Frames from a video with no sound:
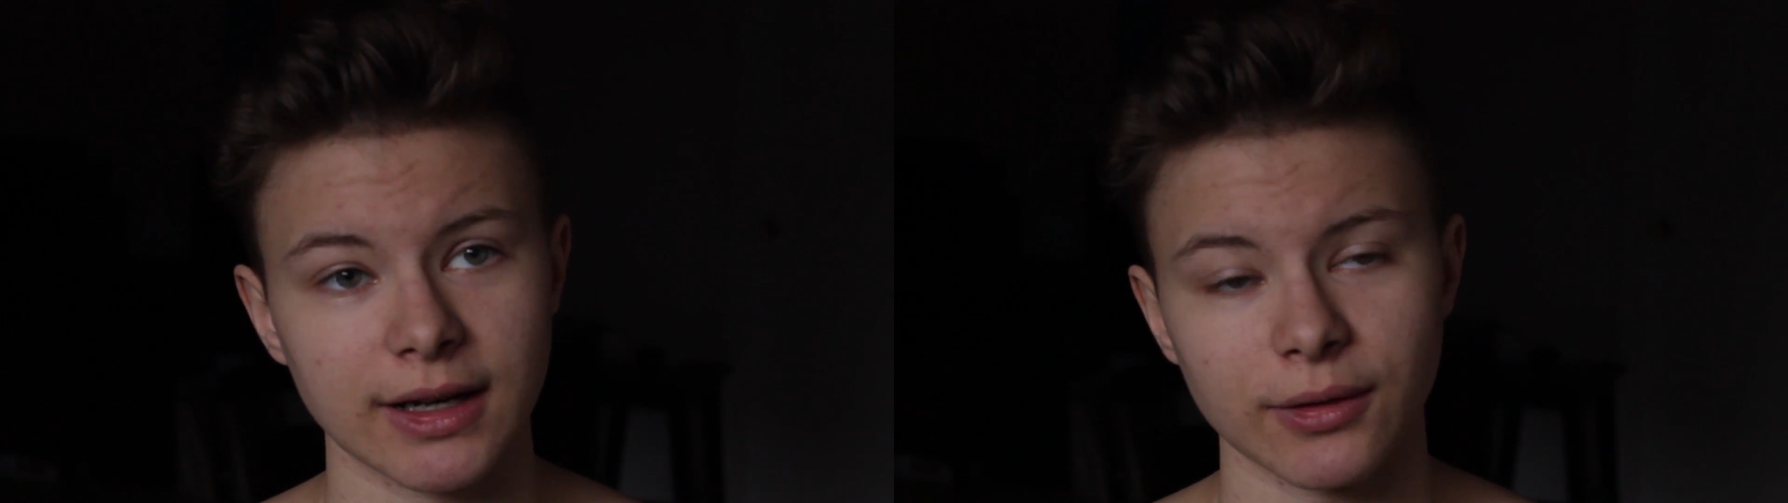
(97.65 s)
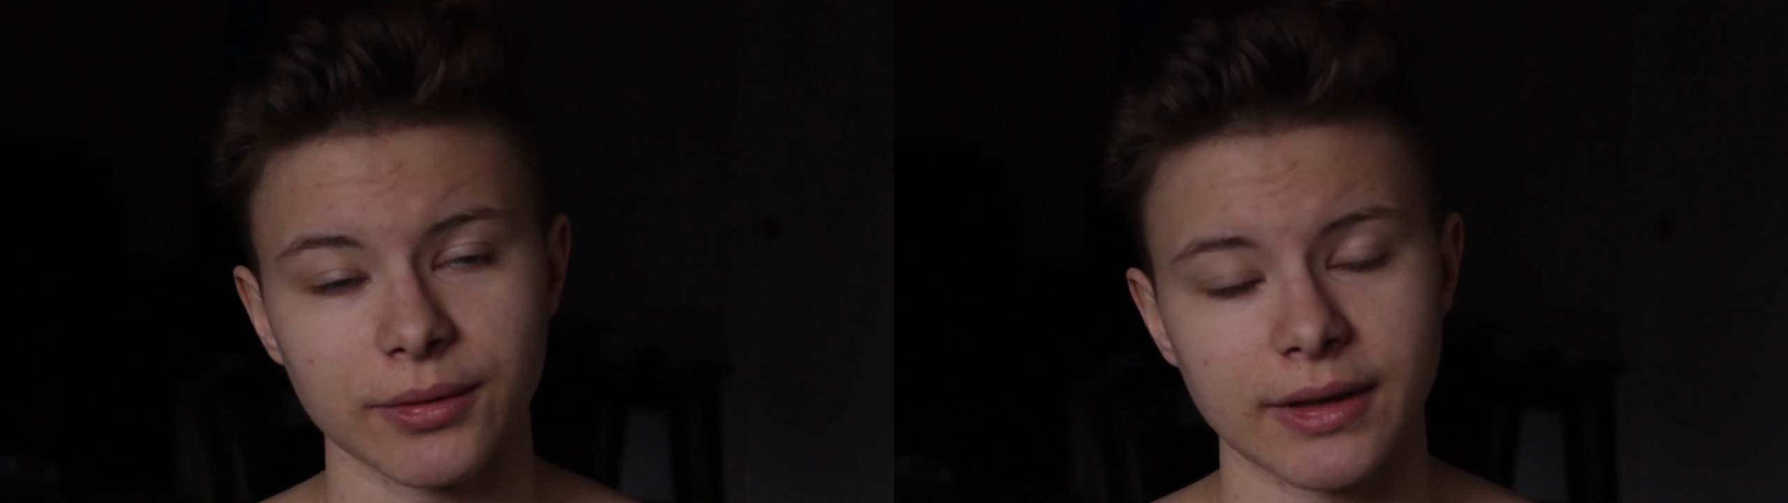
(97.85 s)

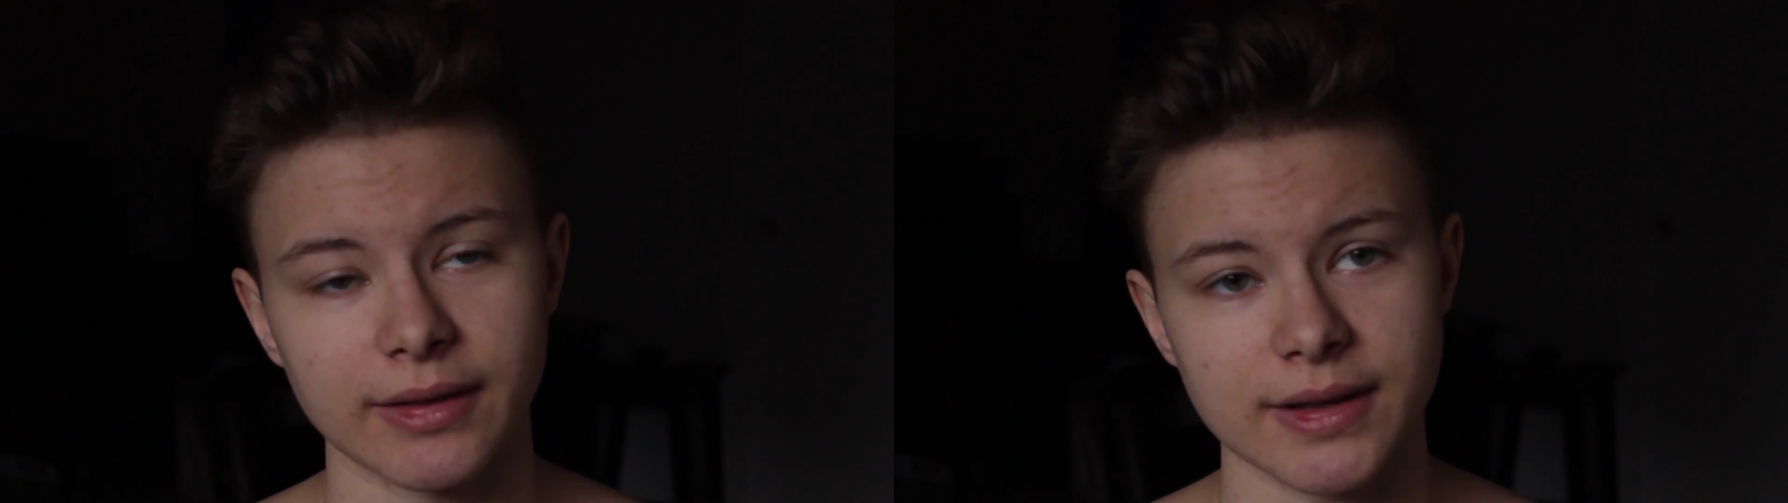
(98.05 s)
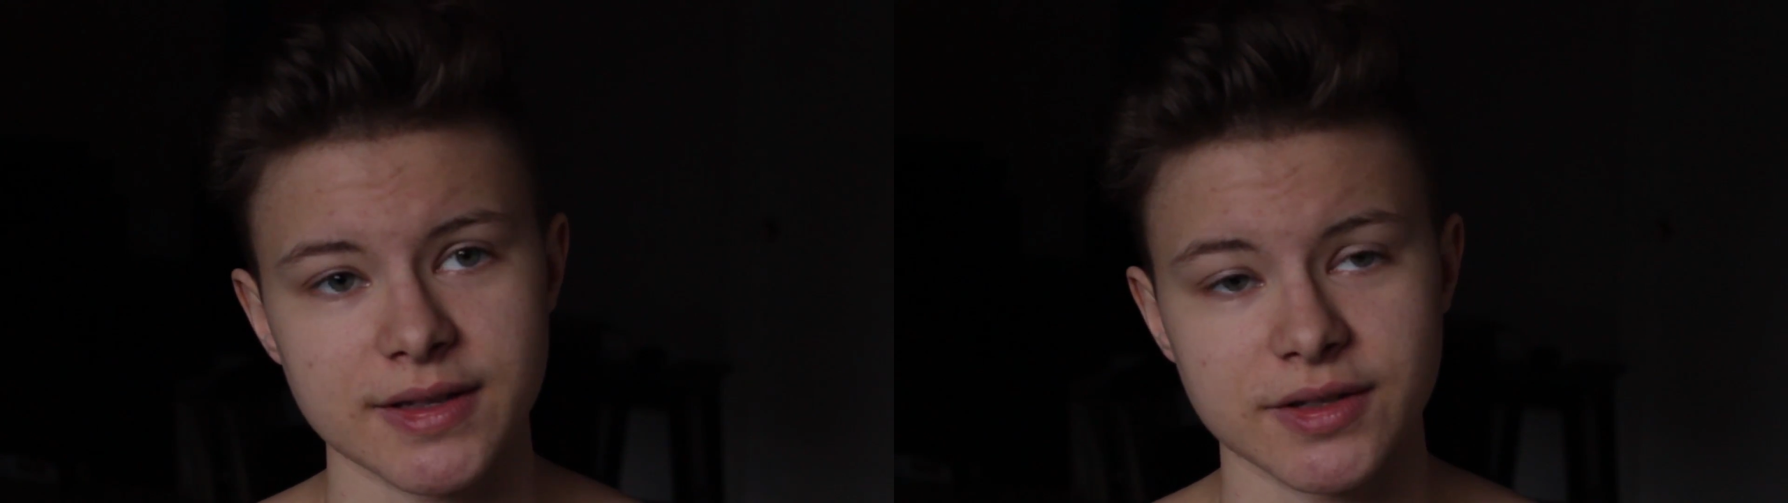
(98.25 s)
I don't
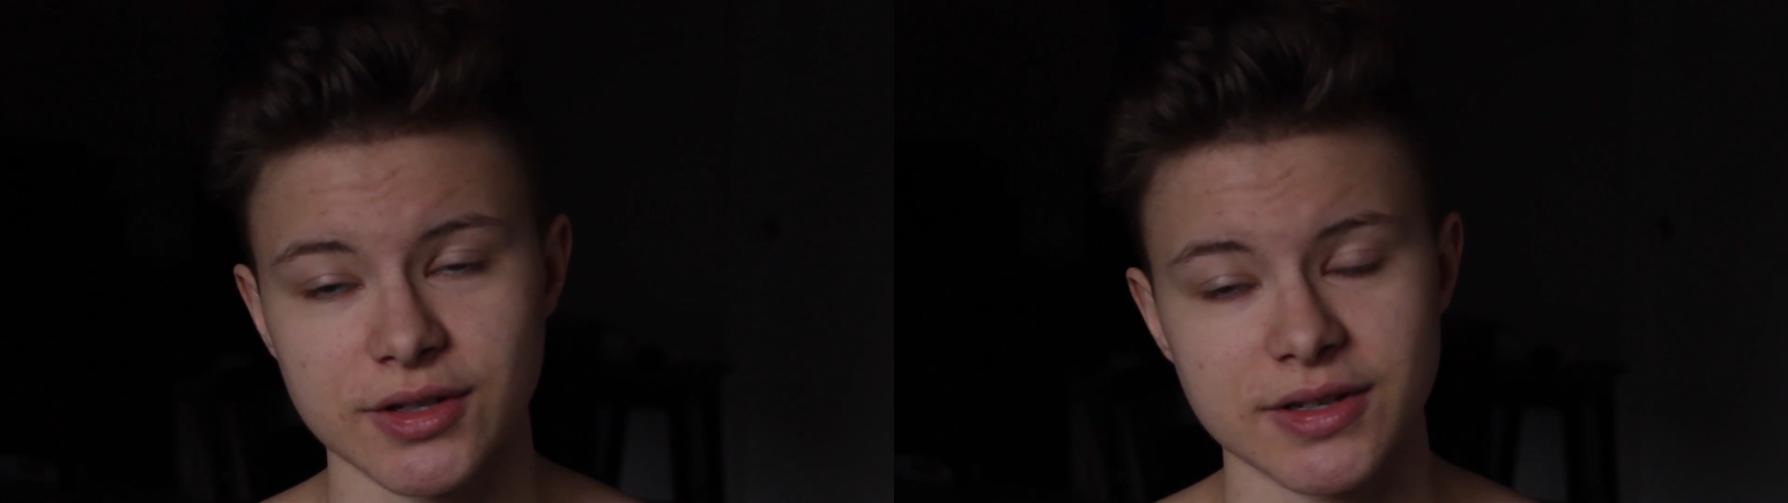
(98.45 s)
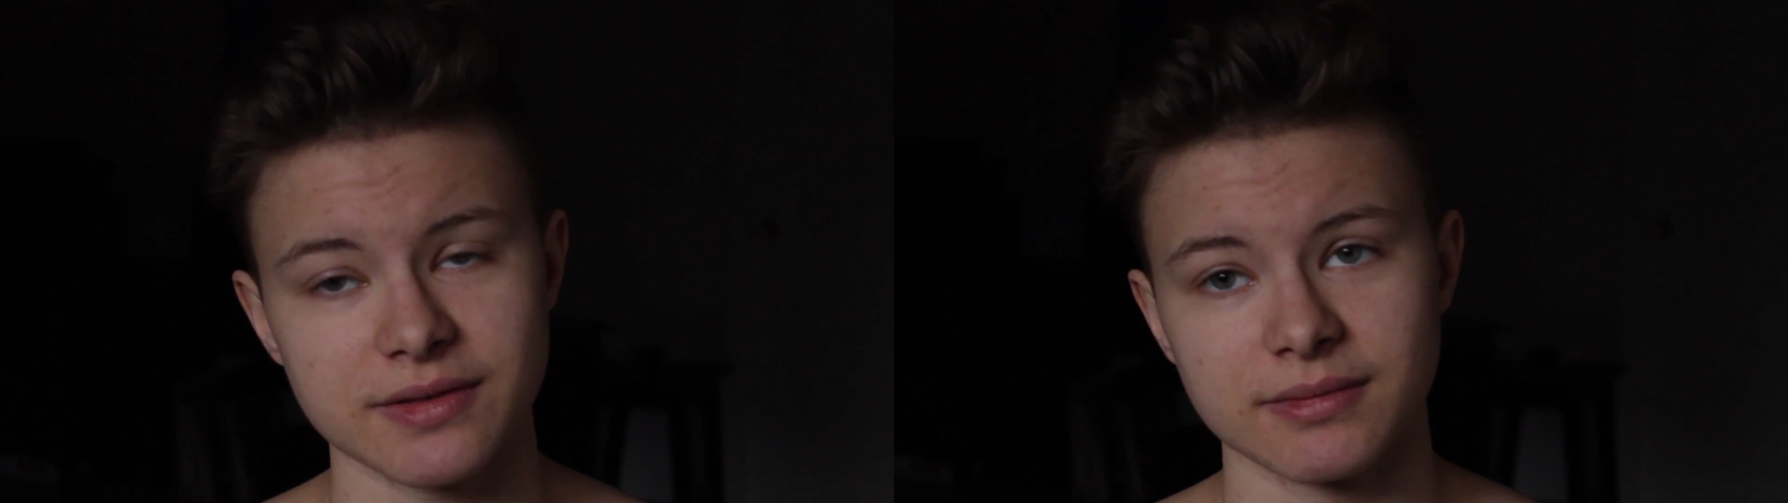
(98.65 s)
think that's
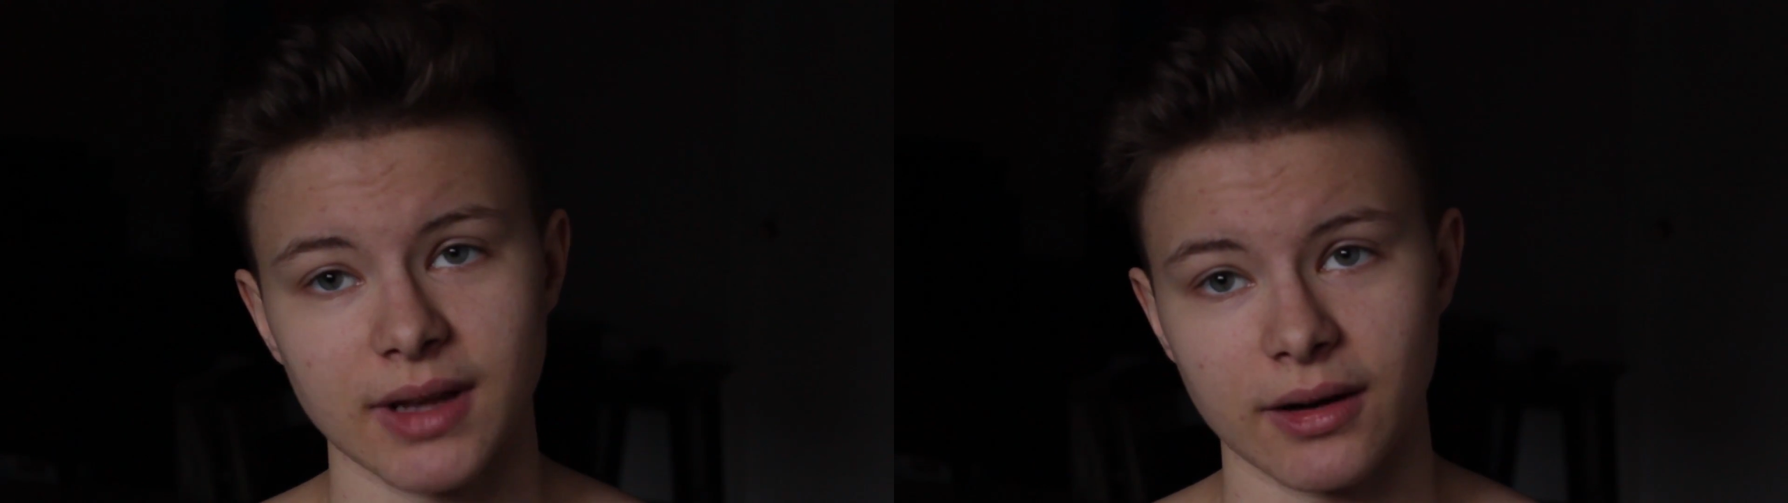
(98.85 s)
just,